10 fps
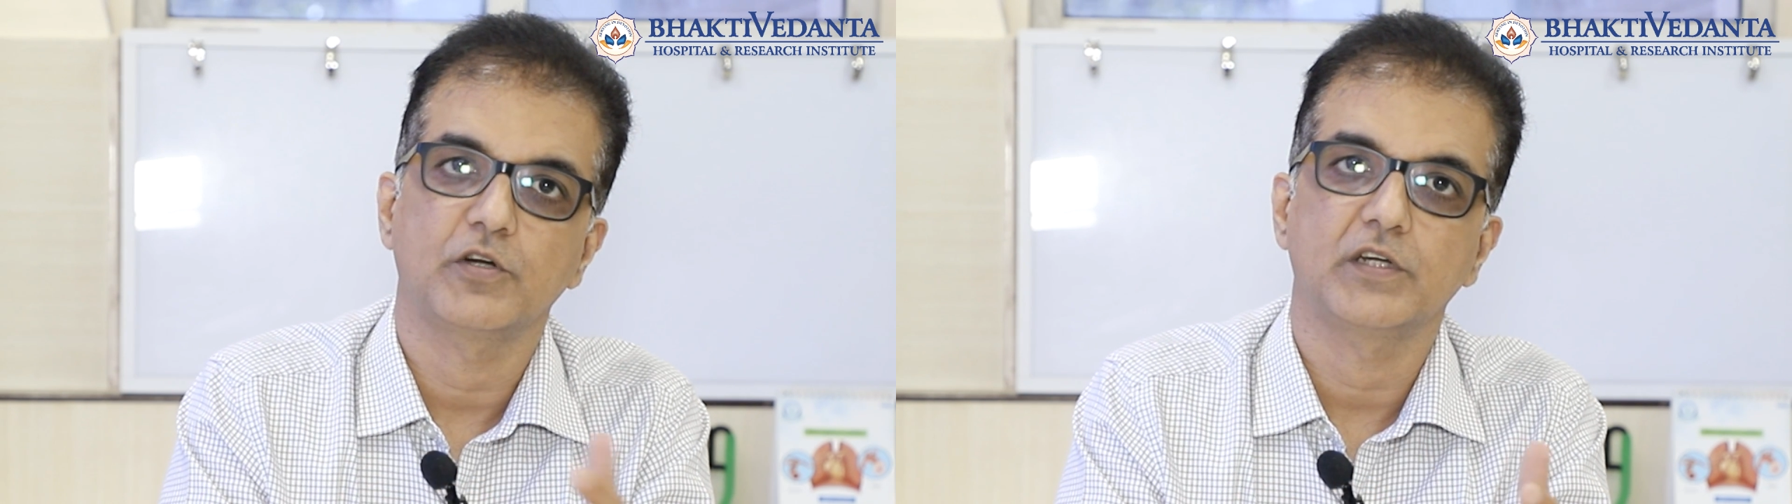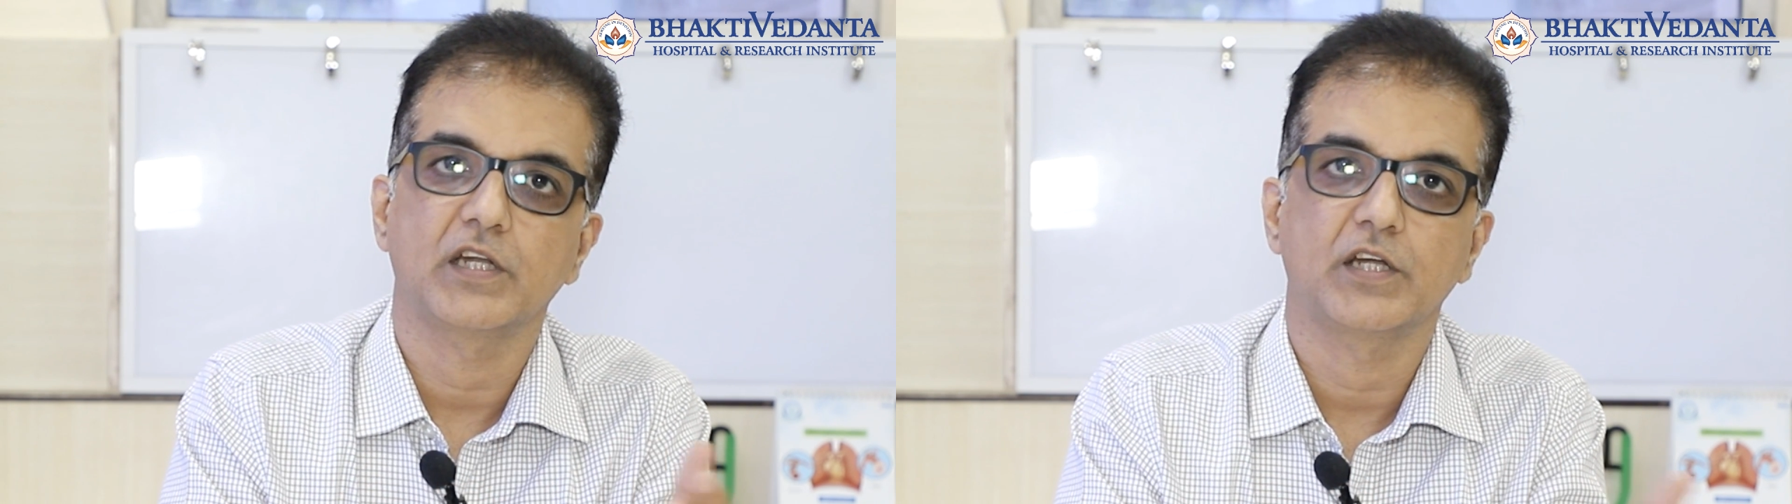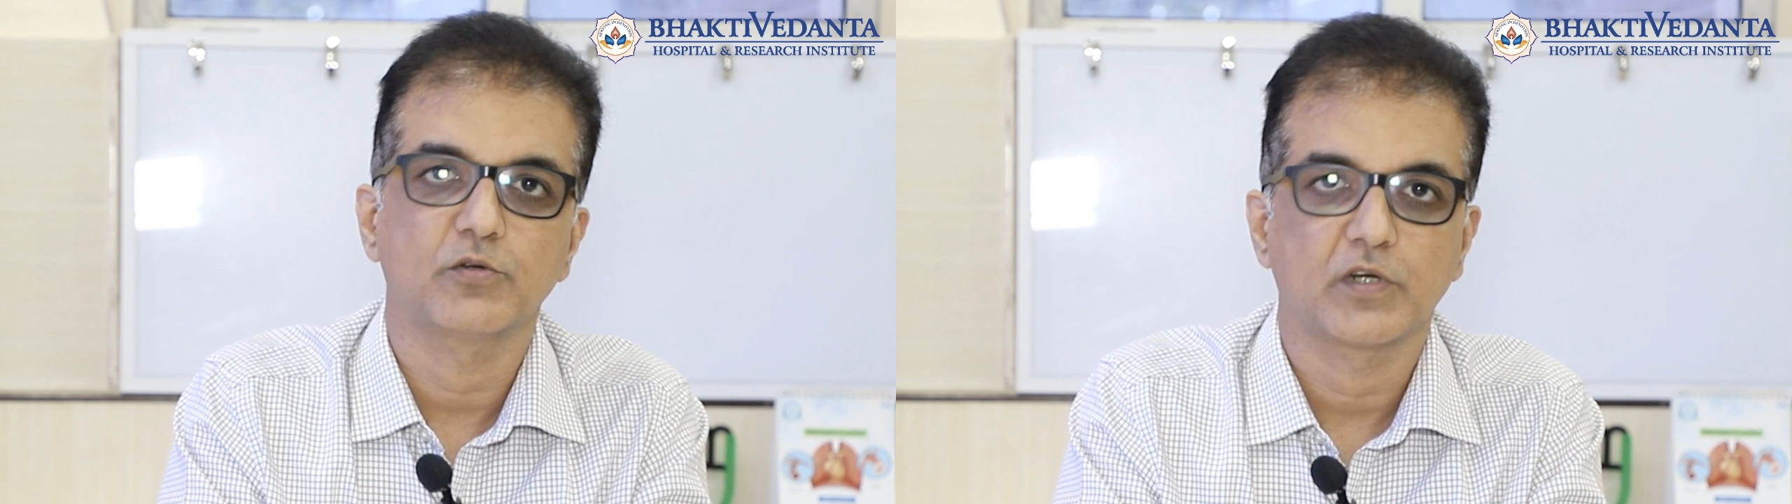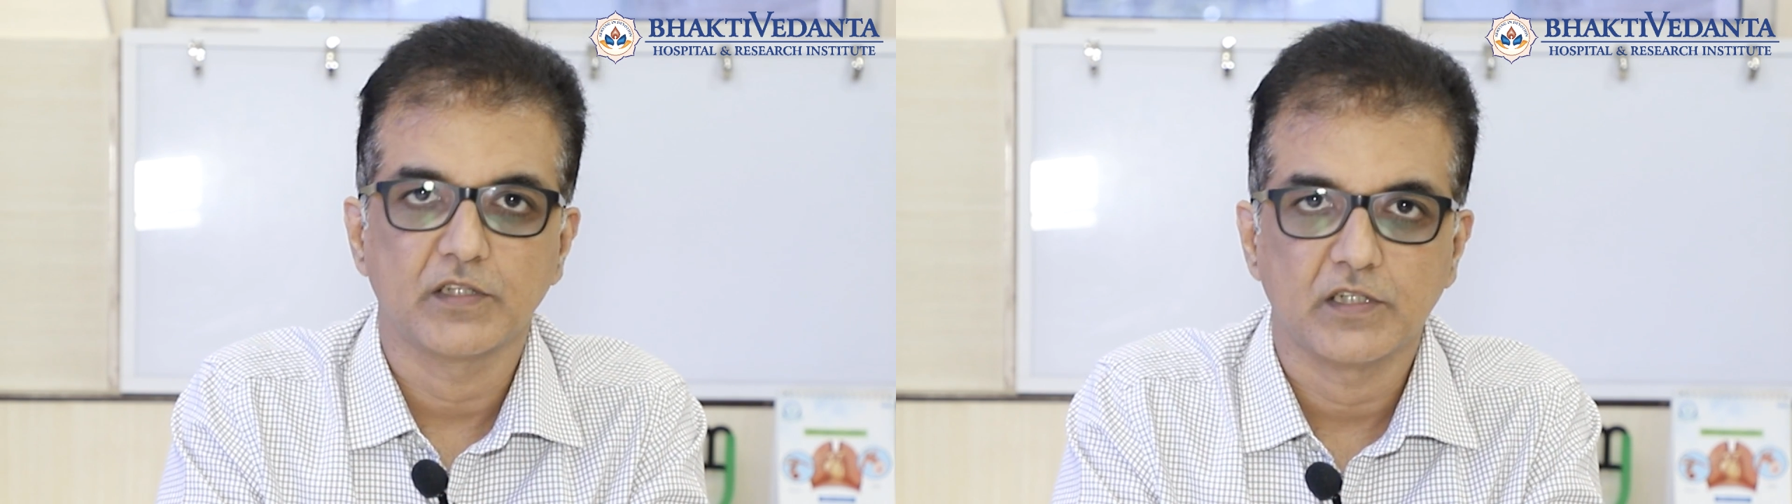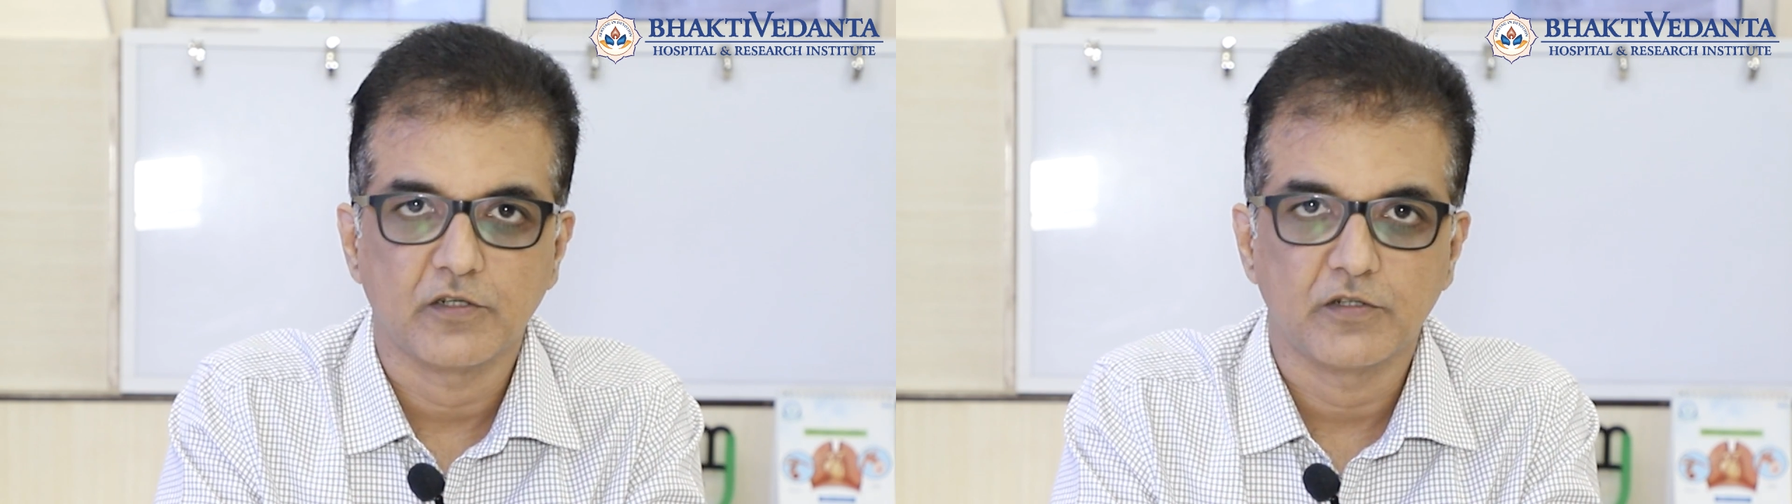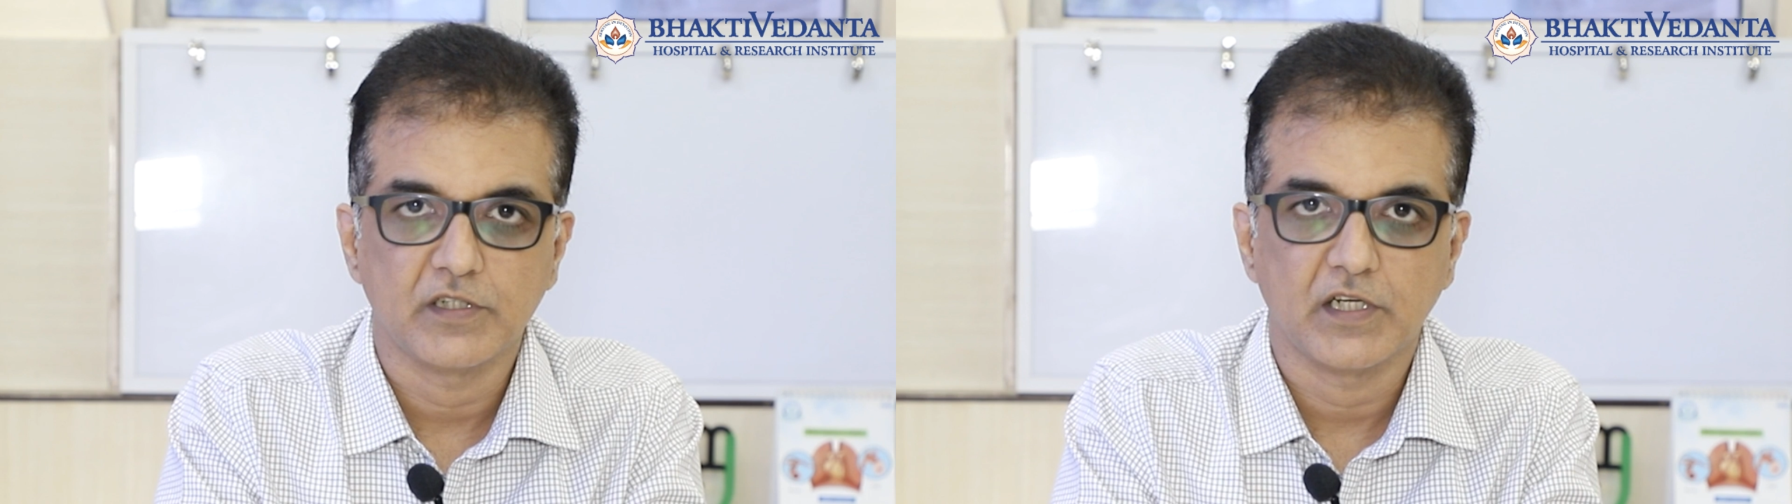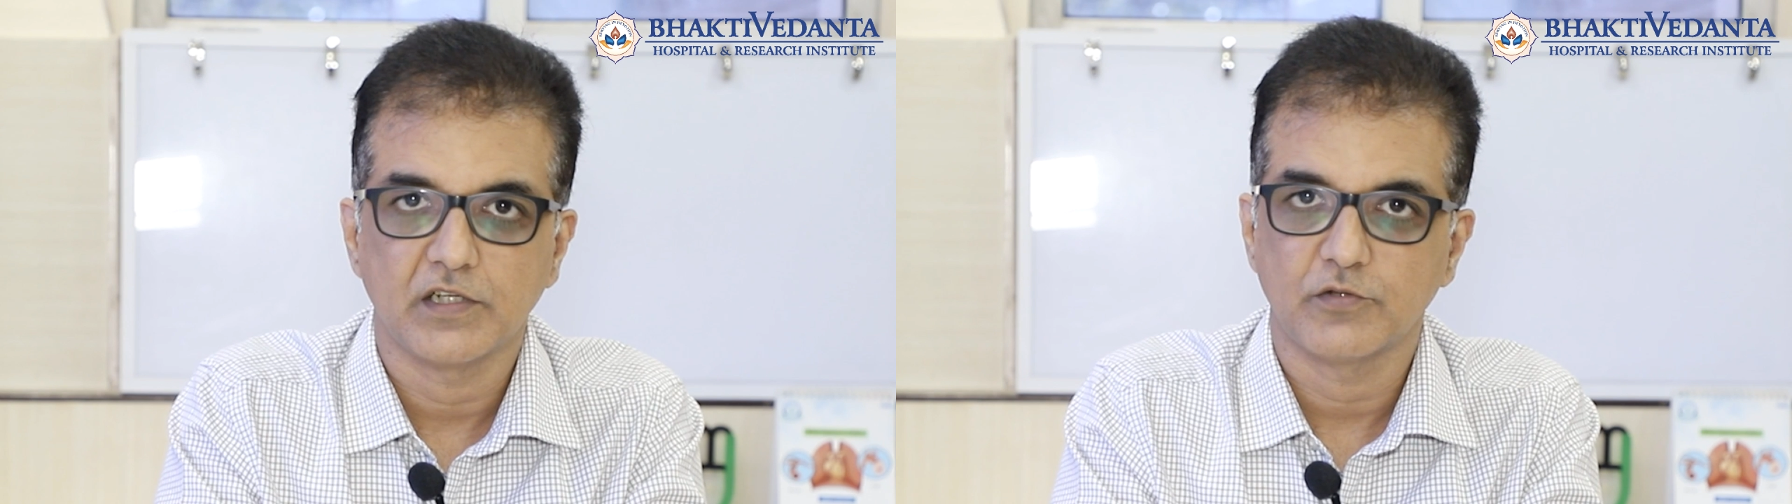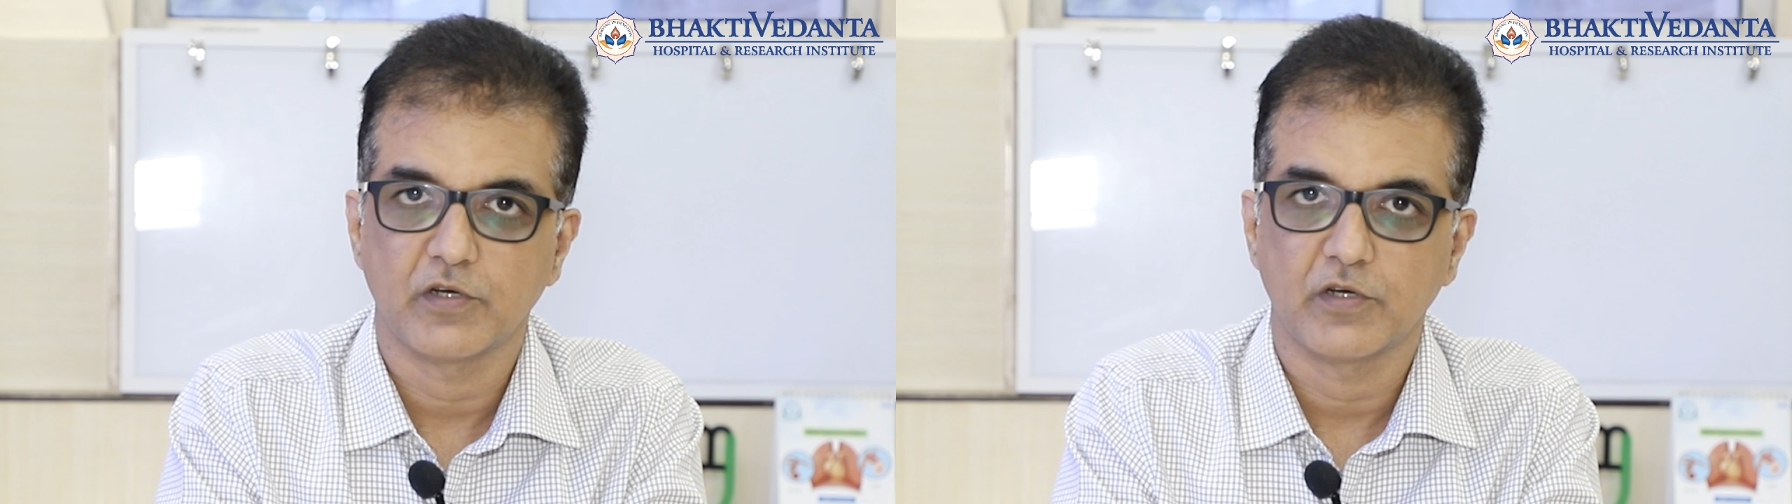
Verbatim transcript: continent to another continent